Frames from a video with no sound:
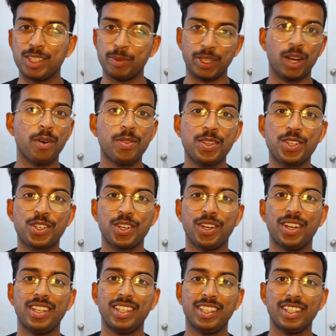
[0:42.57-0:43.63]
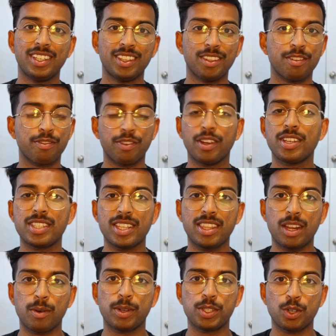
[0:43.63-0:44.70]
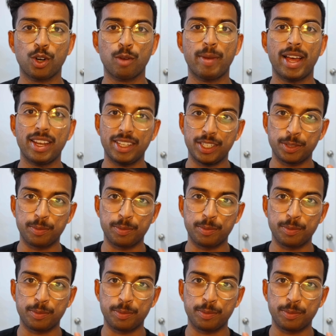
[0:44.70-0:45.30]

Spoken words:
we go on this journey. The first thing that I want to talk about is